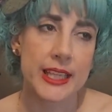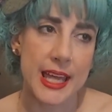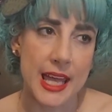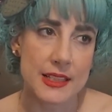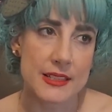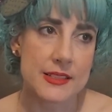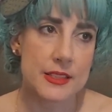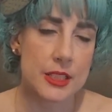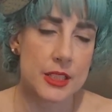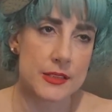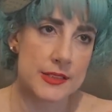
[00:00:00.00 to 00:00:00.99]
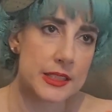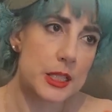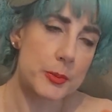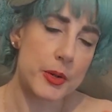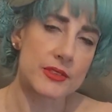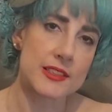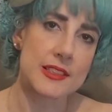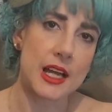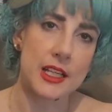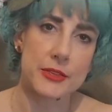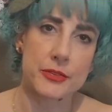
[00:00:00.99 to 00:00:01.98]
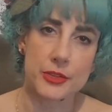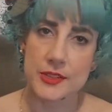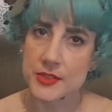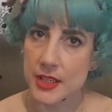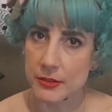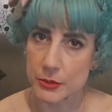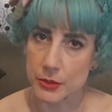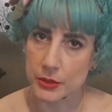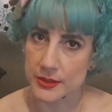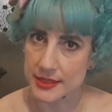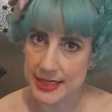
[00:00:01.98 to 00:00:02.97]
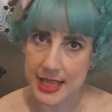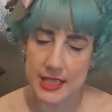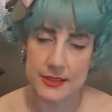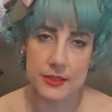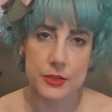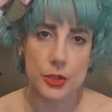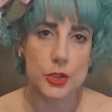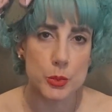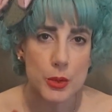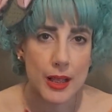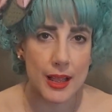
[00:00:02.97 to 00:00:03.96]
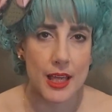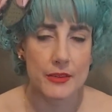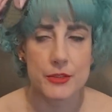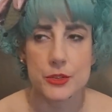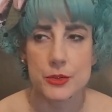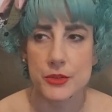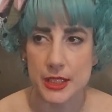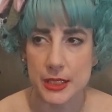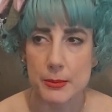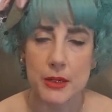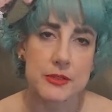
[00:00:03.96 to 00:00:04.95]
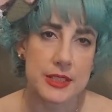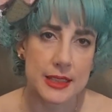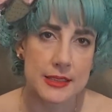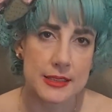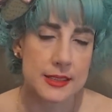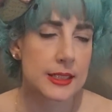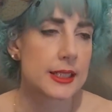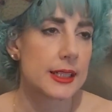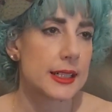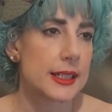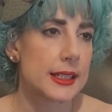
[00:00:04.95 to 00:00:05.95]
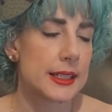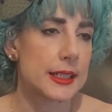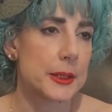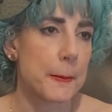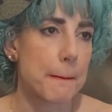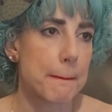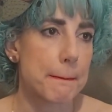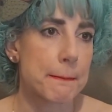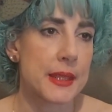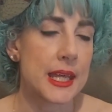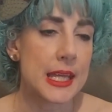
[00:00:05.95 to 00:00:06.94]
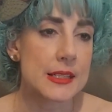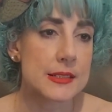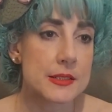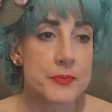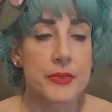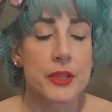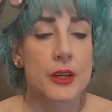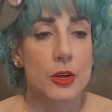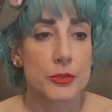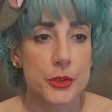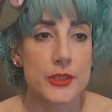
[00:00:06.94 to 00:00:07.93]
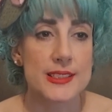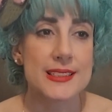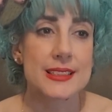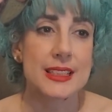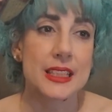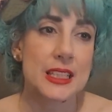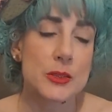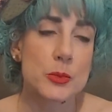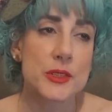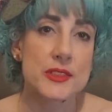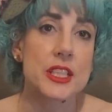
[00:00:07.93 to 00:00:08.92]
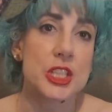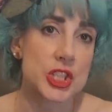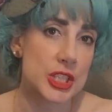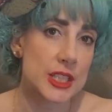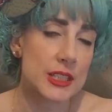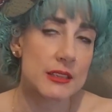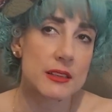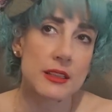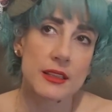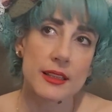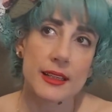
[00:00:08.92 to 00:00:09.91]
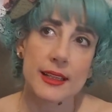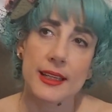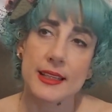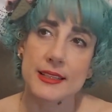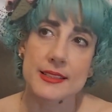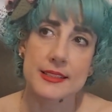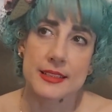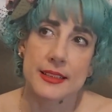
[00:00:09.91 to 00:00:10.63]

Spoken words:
can't sleep on the side for several days, so you will have to think about that. And of course, it was itching, and